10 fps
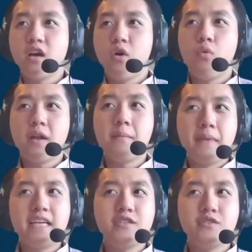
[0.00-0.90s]
what
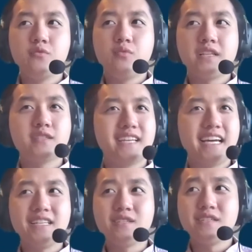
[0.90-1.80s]
made you want to get
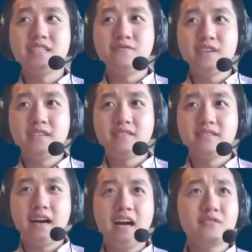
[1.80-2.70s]
into this field?
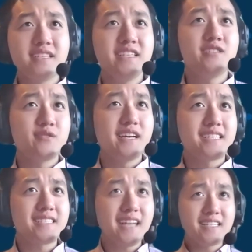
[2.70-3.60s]
How did you get
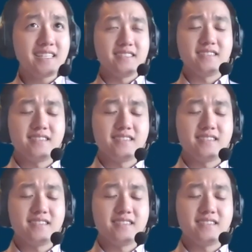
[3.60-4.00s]
started?